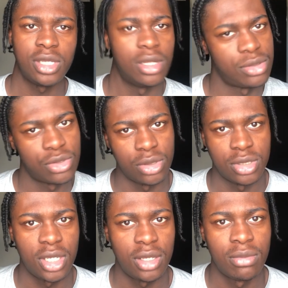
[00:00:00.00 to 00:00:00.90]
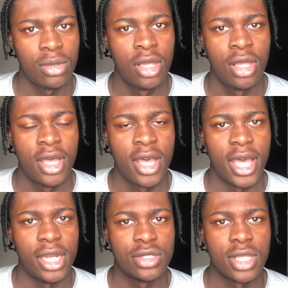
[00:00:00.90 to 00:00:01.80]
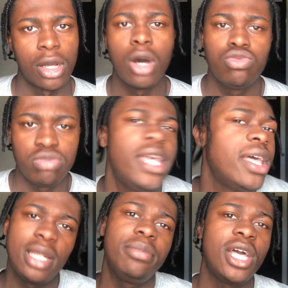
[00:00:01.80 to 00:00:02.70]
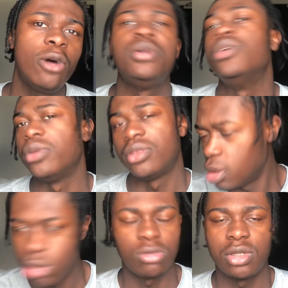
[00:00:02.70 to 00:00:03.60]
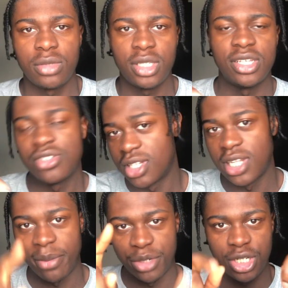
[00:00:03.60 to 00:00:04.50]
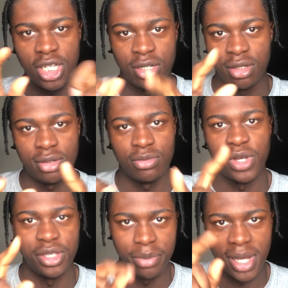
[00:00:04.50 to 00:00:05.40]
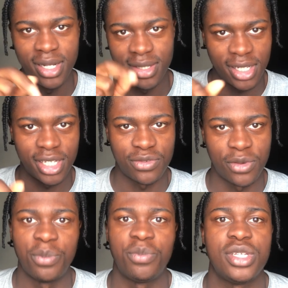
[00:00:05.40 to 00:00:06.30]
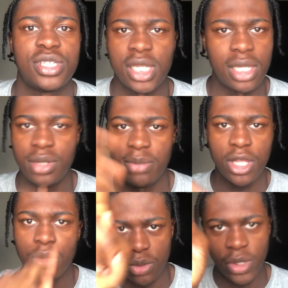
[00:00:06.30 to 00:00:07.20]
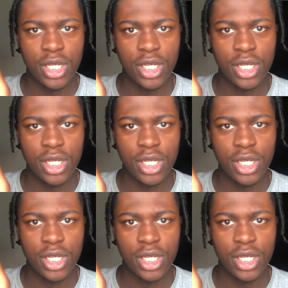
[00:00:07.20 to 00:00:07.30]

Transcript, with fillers: I was talking to him and he was like, oh yeah, let me help you with, you know, there's this like machine where you buy the tickets from. And he's like, yeah, let me help you. Where you